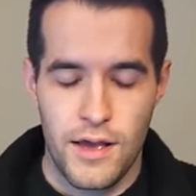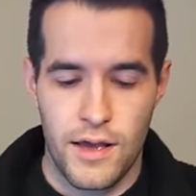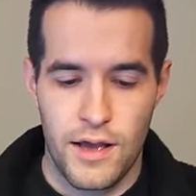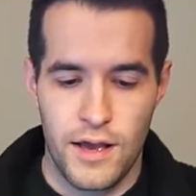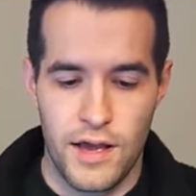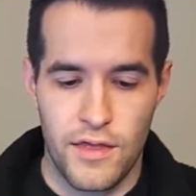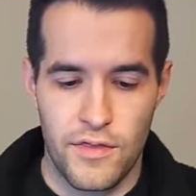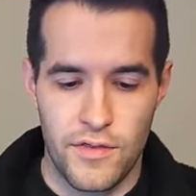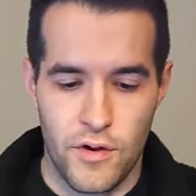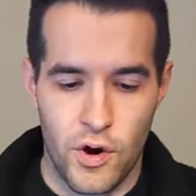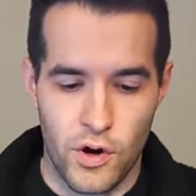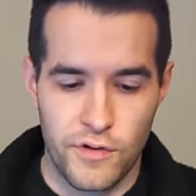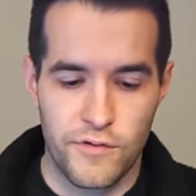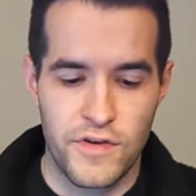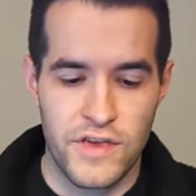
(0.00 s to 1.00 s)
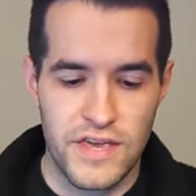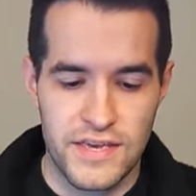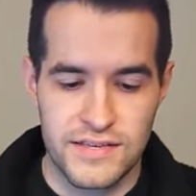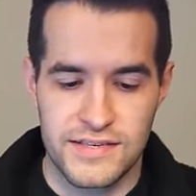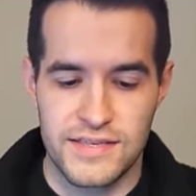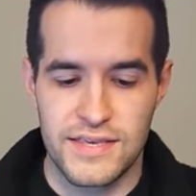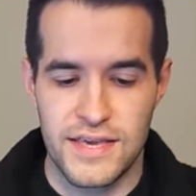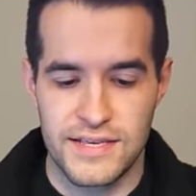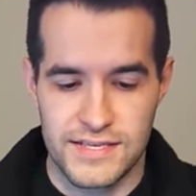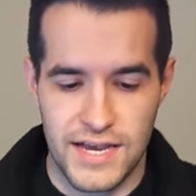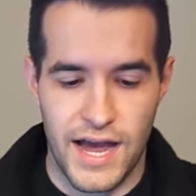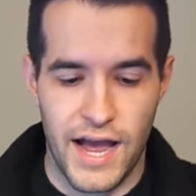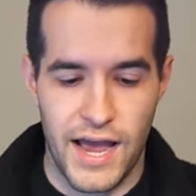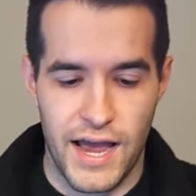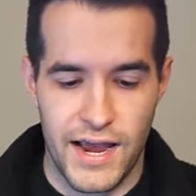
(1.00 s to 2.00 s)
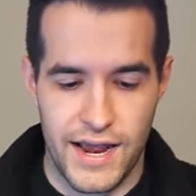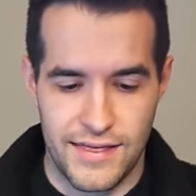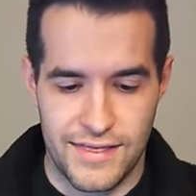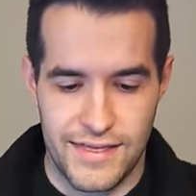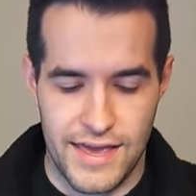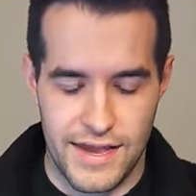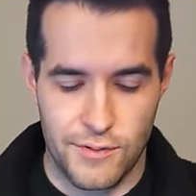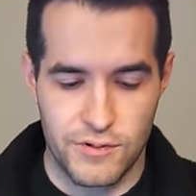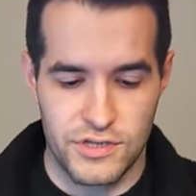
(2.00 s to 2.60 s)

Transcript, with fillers: Uh, Arc V is this guy, I think,